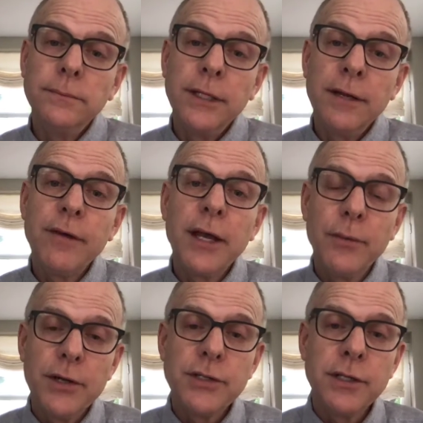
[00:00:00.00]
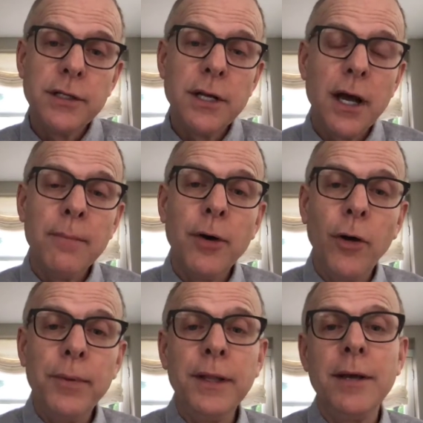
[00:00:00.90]
an evaluation, I'm
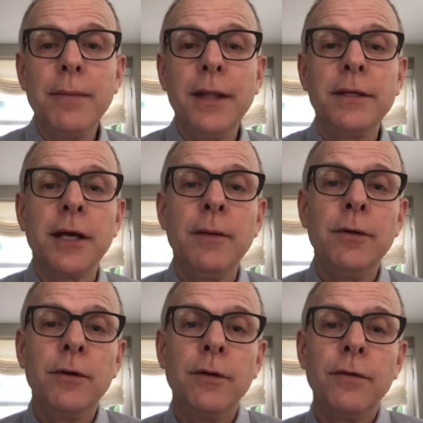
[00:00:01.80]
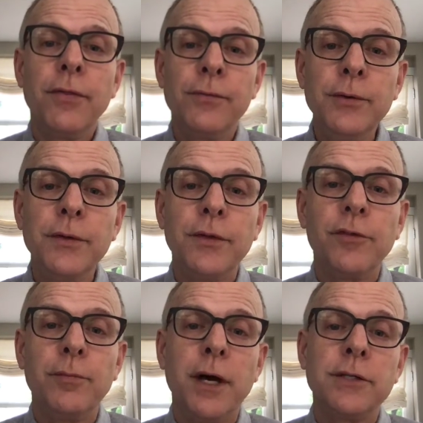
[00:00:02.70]
hoping that by the time you're through with
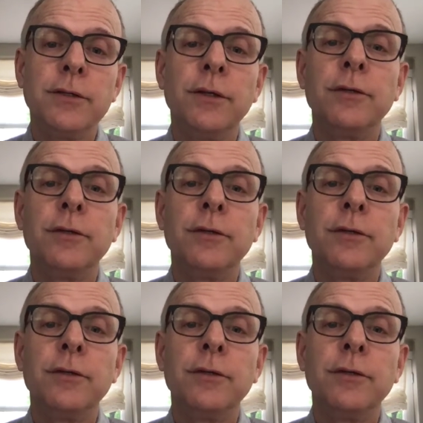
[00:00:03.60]
this module,